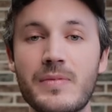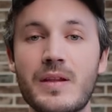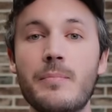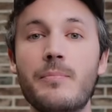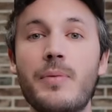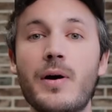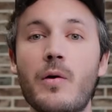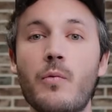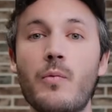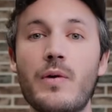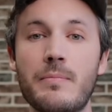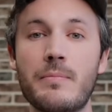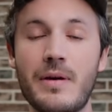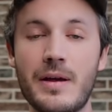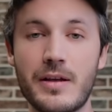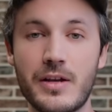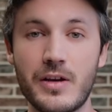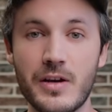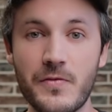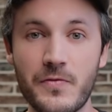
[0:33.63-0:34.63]
But when
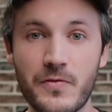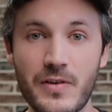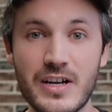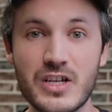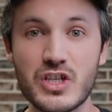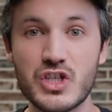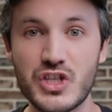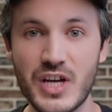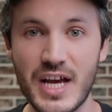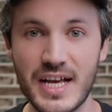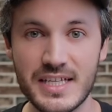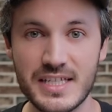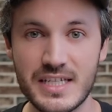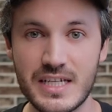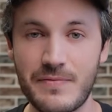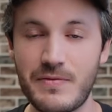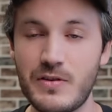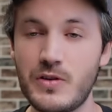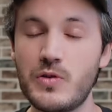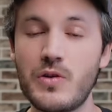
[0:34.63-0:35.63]
my good friend
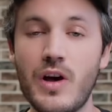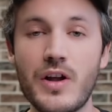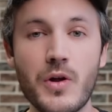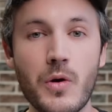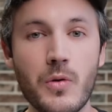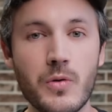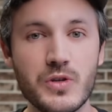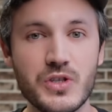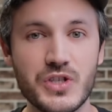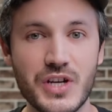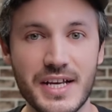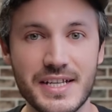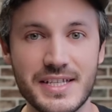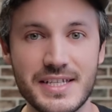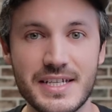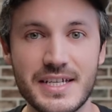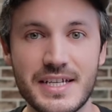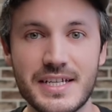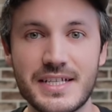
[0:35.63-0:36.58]
Jesse, if you do not know who Jesse